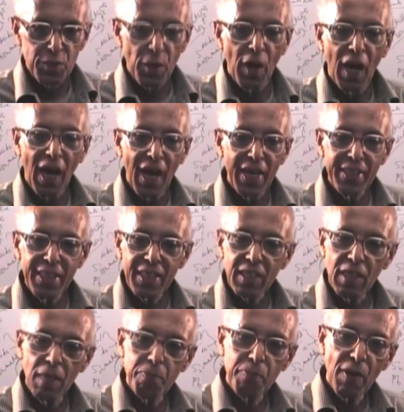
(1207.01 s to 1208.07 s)
So
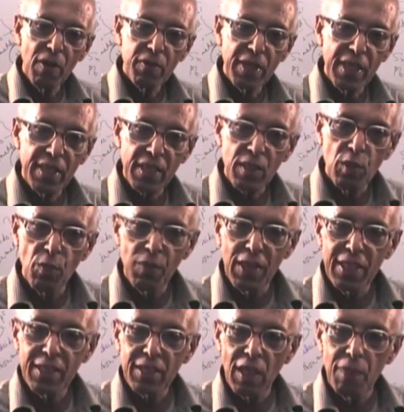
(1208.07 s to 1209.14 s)
ionic compound and a
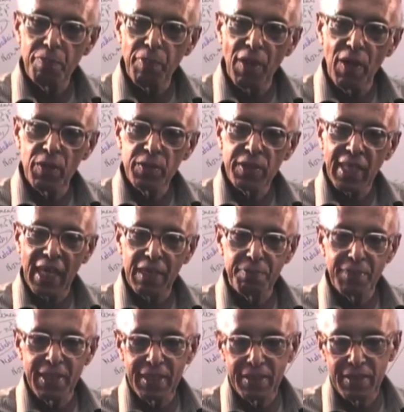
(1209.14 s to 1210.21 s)
covalent compound
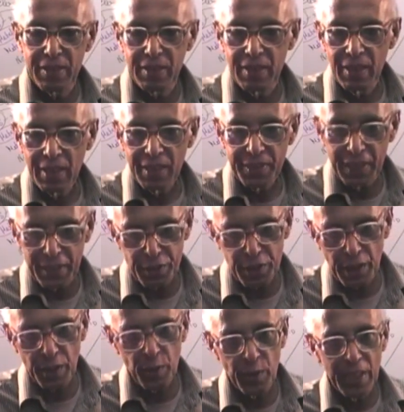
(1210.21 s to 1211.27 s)
can be
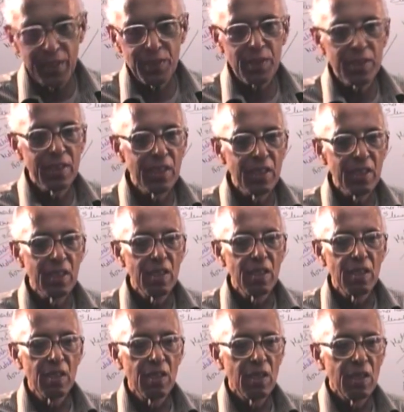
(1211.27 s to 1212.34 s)
distinguished
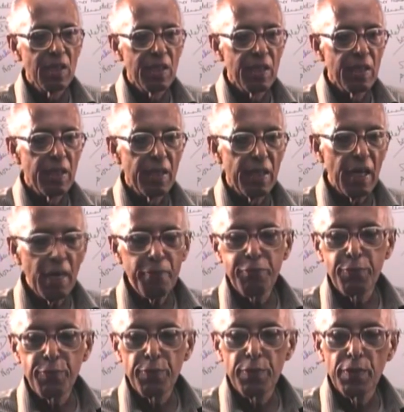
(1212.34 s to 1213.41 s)

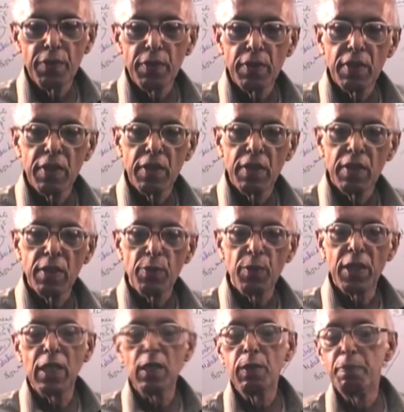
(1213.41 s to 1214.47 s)
if
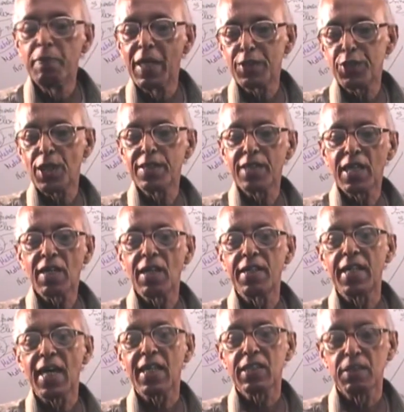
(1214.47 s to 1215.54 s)
we measure the
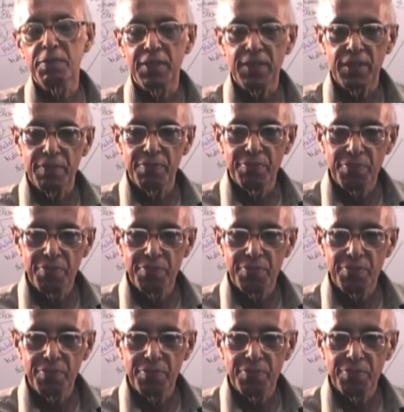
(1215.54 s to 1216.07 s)
conductivity,